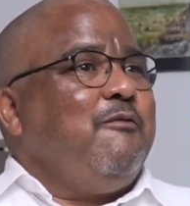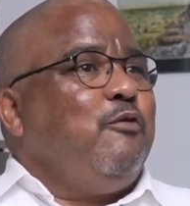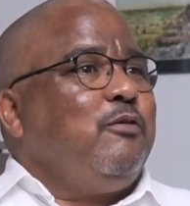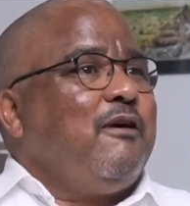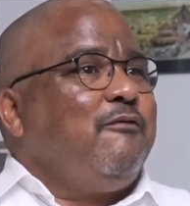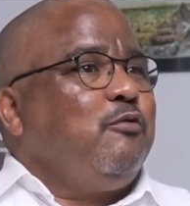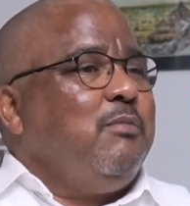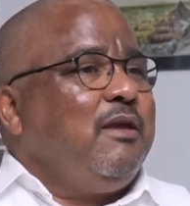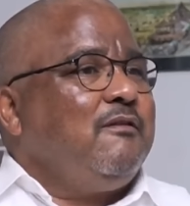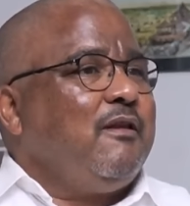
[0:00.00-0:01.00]
votes have to
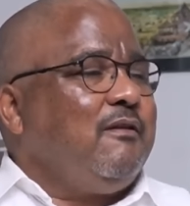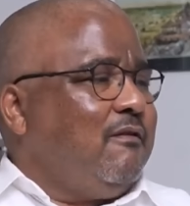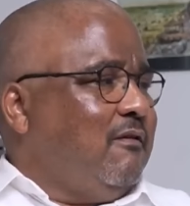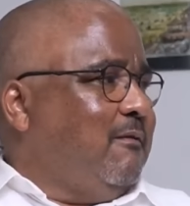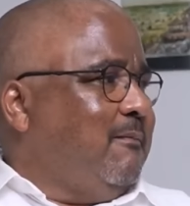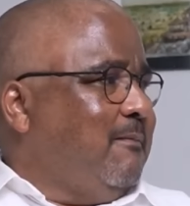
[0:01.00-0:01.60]
make sense.